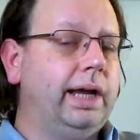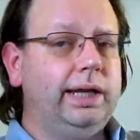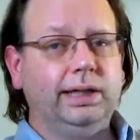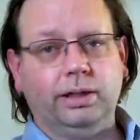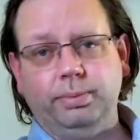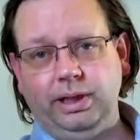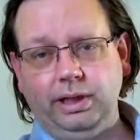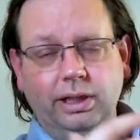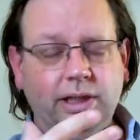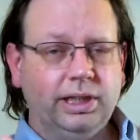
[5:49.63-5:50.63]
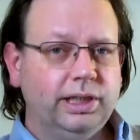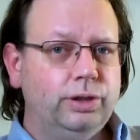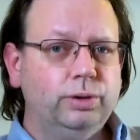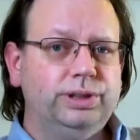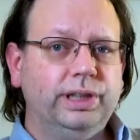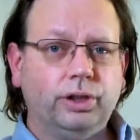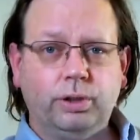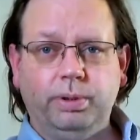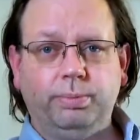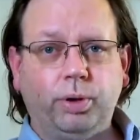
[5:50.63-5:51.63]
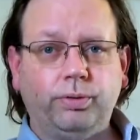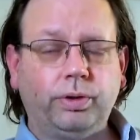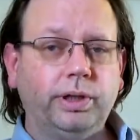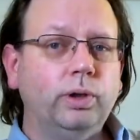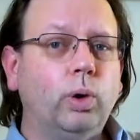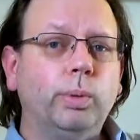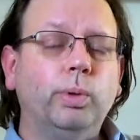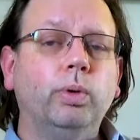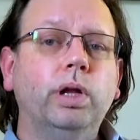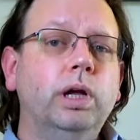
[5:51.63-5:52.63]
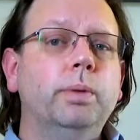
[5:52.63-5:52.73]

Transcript: It could be inducing. It could be perfectly normal.